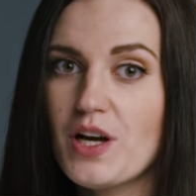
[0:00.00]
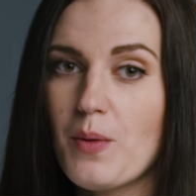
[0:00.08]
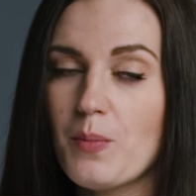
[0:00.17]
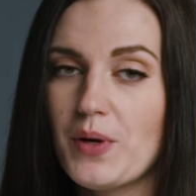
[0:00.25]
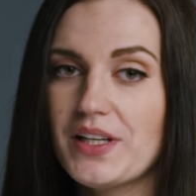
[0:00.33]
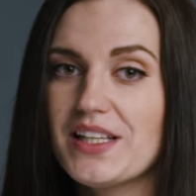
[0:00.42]

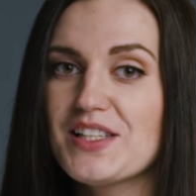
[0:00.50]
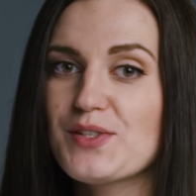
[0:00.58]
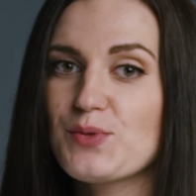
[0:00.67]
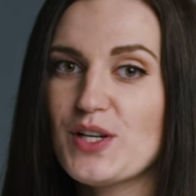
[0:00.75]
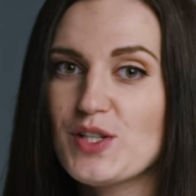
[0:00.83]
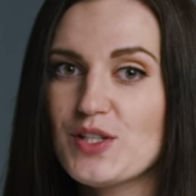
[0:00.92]
company is
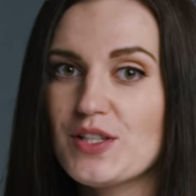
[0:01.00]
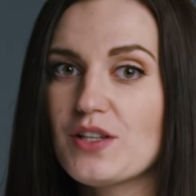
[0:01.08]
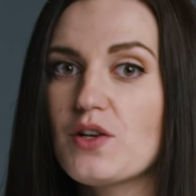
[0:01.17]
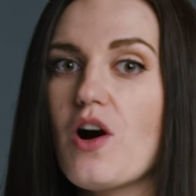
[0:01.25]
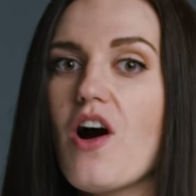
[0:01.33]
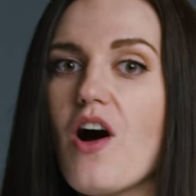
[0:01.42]

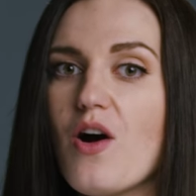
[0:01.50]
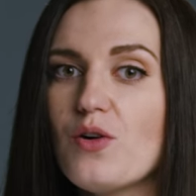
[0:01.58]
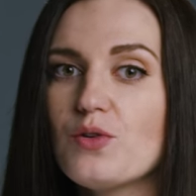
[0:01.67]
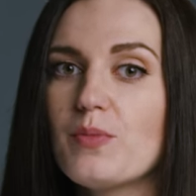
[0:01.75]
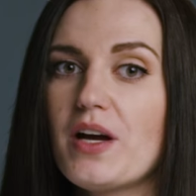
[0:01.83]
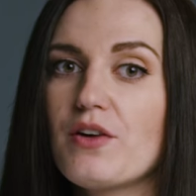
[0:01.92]
registered or
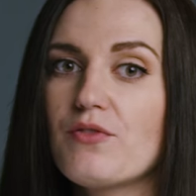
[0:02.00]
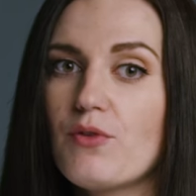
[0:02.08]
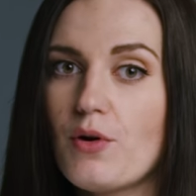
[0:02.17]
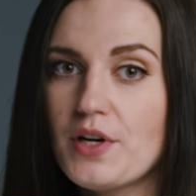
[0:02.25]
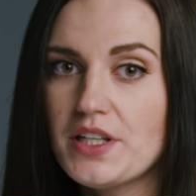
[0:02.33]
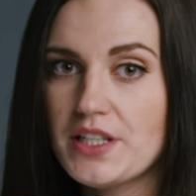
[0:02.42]
owned by a
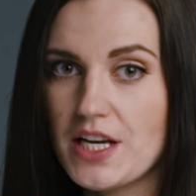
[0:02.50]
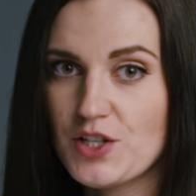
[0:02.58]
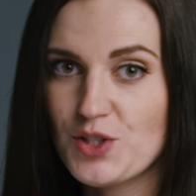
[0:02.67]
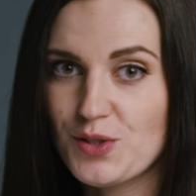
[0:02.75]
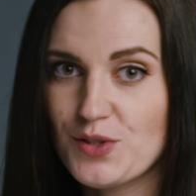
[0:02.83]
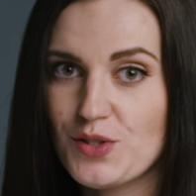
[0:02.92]
foreign
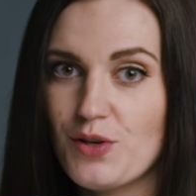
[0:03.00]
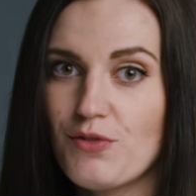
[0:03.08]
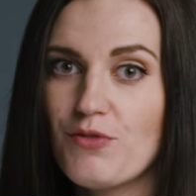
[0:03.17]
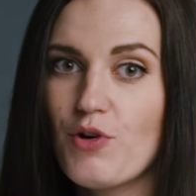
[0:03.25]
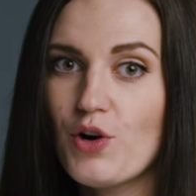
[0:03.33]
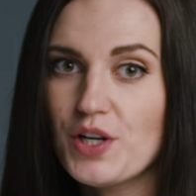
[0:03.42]
national or
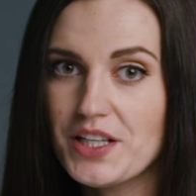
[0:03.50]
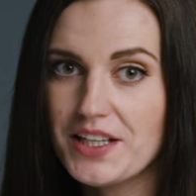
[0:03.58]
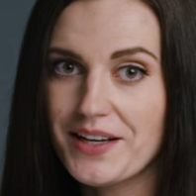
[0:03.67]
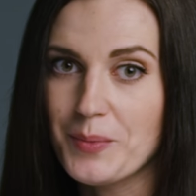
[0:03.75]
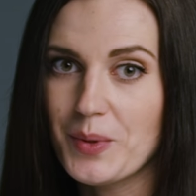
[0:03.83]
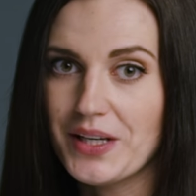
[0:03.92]
foreign
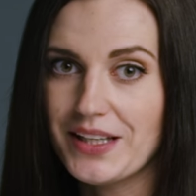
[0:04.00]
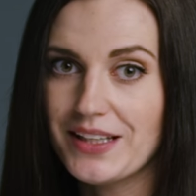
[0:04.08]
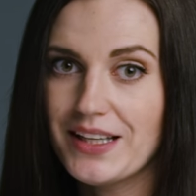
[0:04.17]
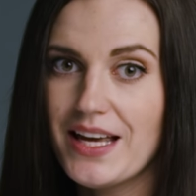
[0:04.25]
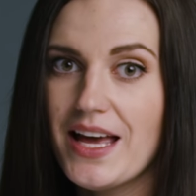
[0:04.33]
company,